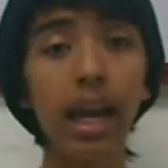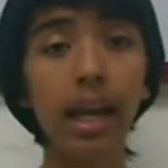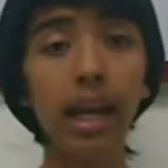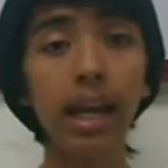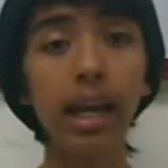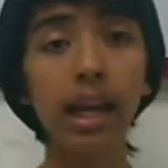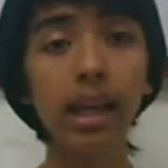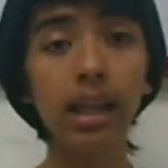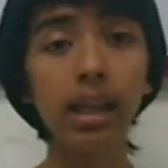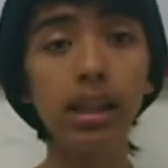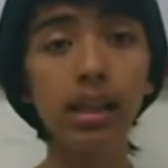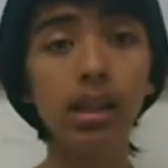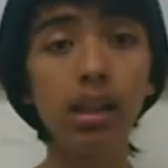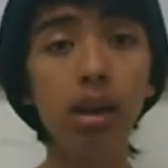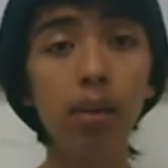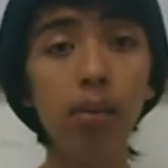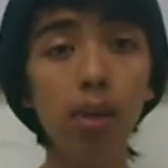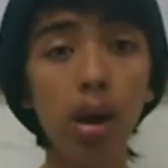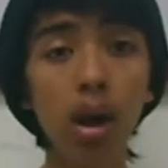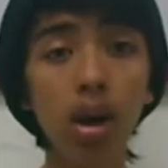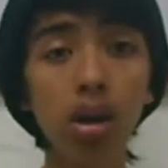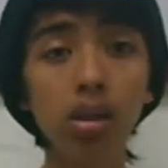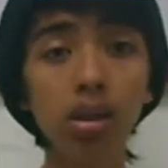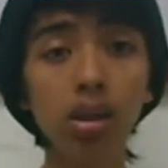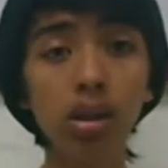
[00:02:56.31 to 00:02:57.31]
It is the
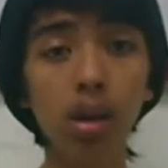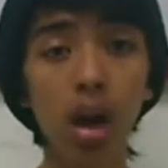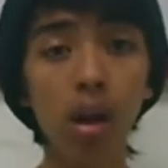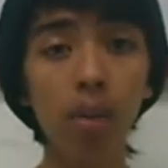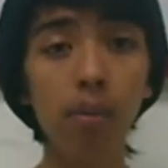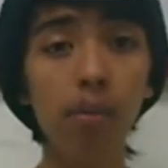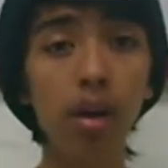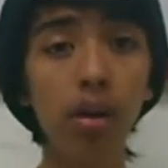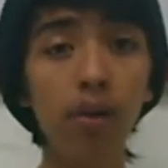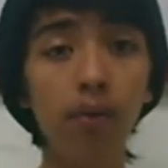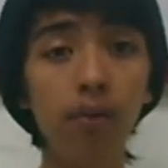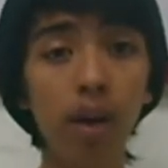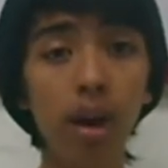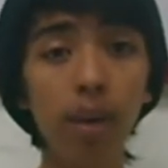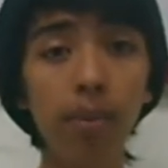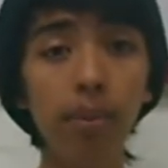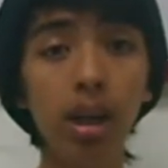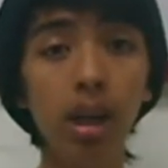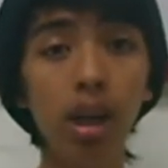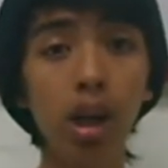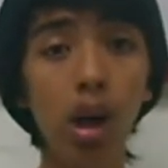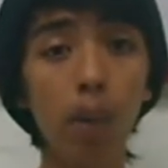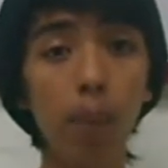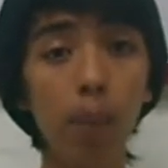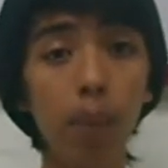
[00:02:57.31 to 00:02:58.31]
most common
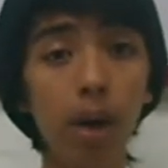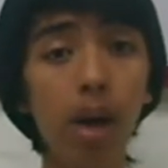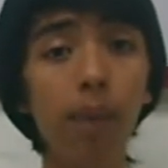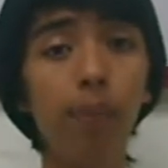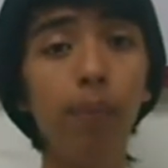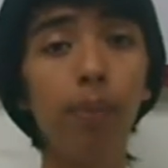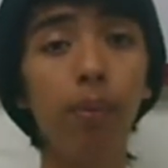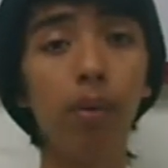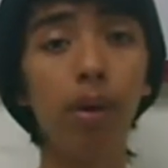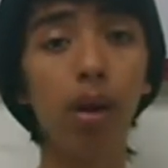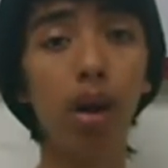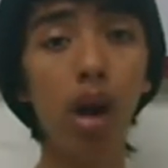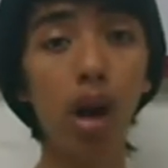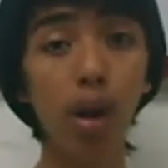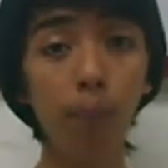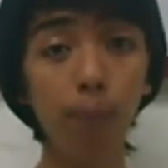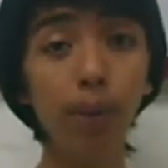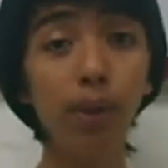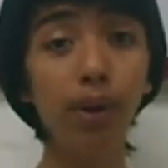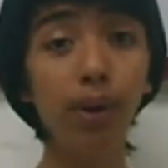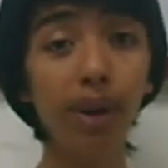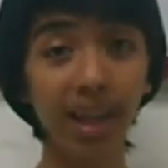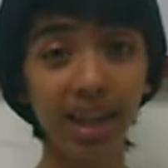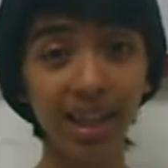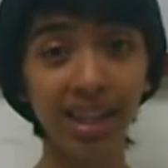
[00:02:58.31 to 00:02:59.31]
family of
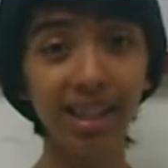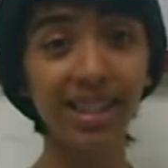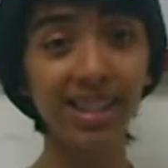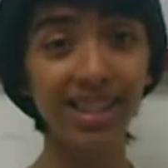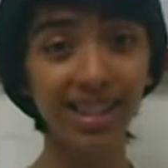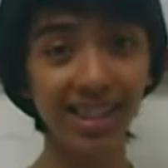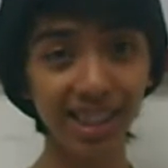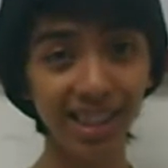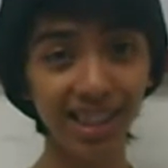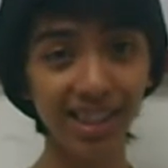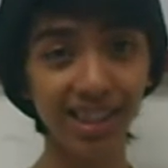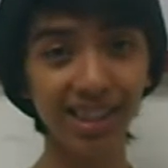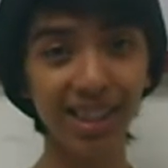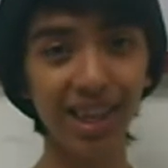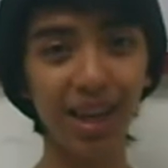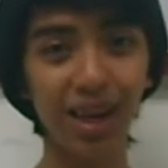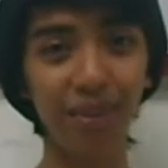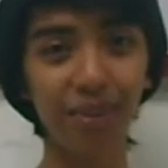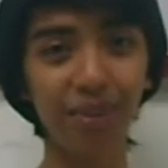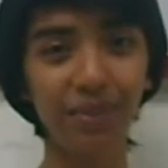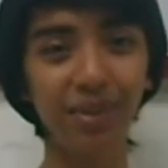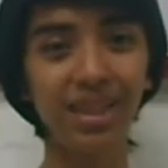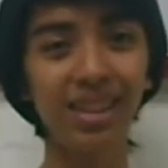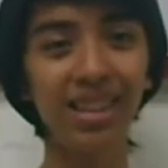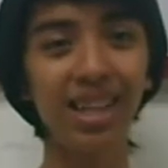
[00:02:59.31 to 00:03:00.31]
operating
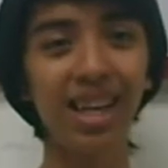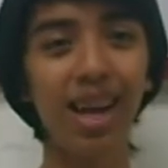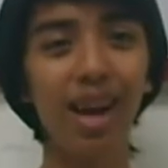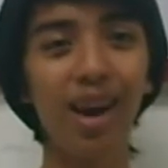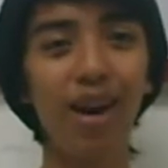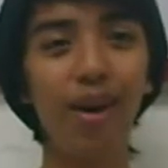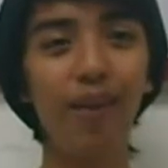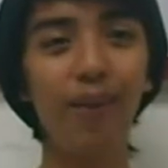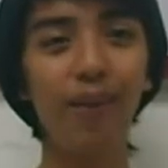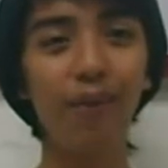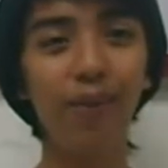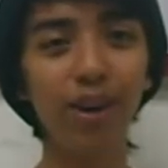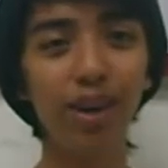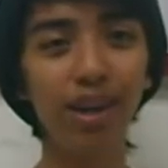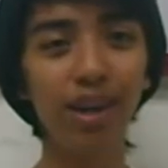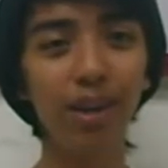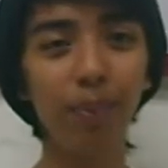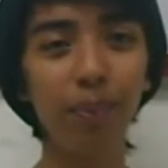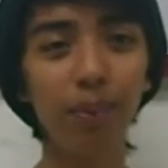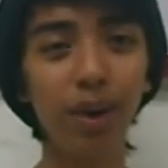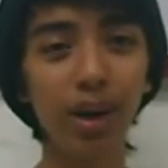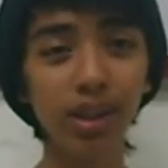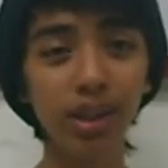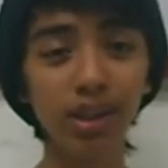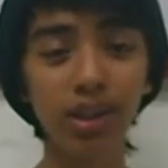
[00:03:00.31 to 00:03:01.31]
systems for
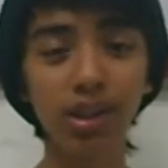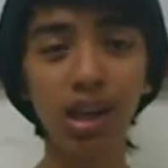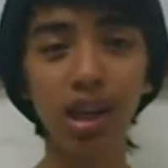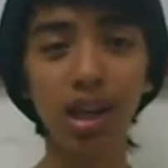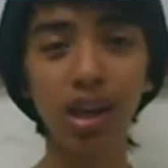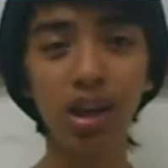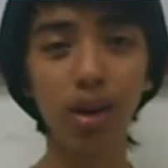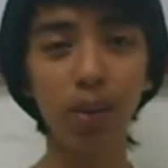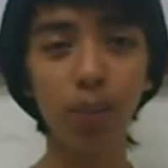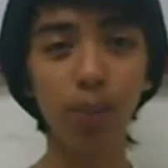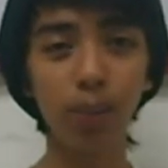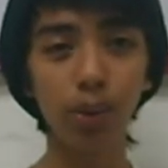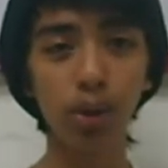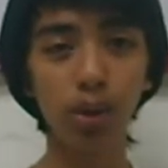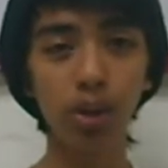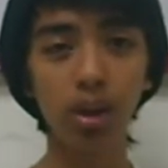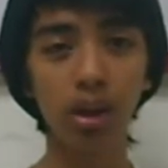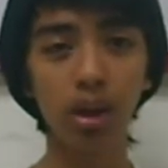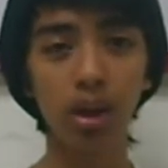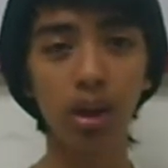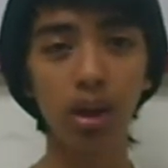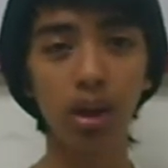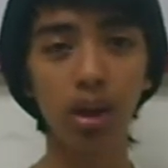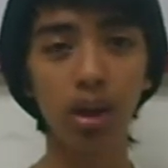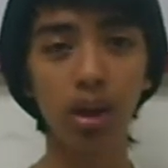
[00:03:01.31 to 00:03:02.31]
the personal
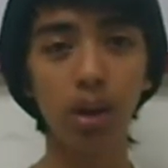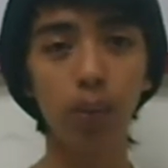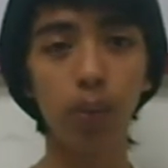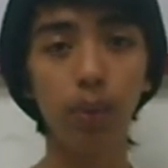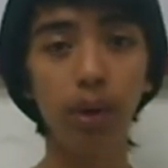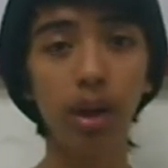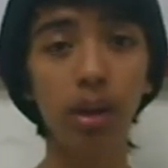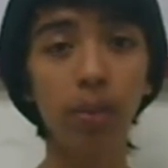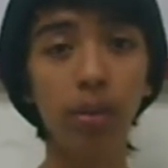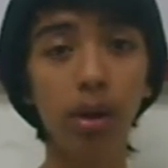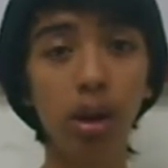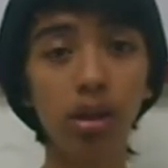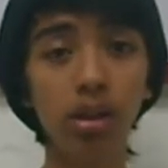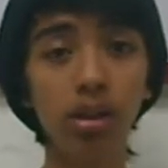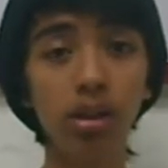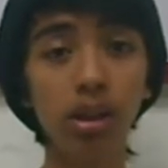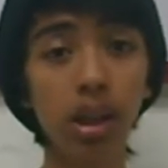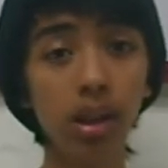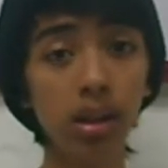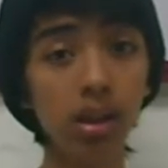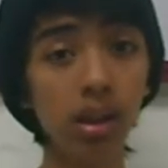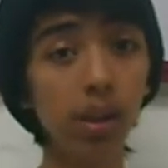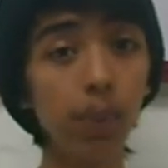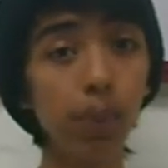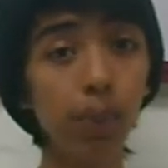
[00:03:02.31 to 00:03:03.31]
computer, with about
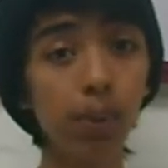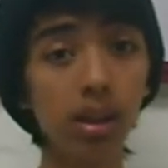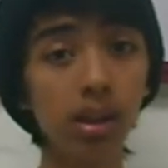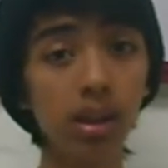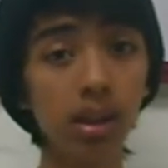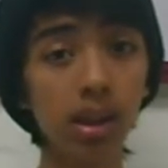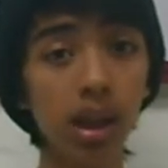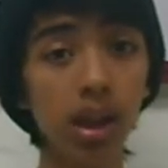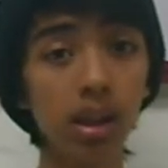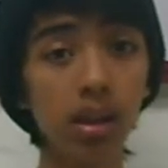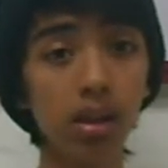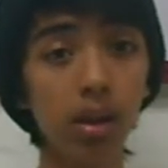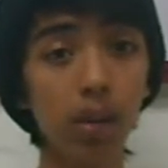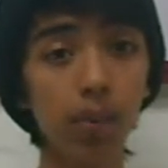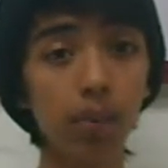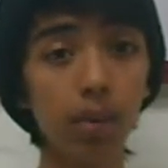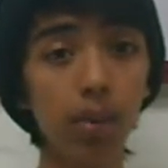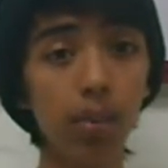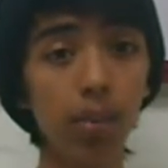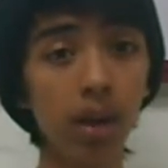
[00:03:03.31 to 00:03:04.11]
90% of the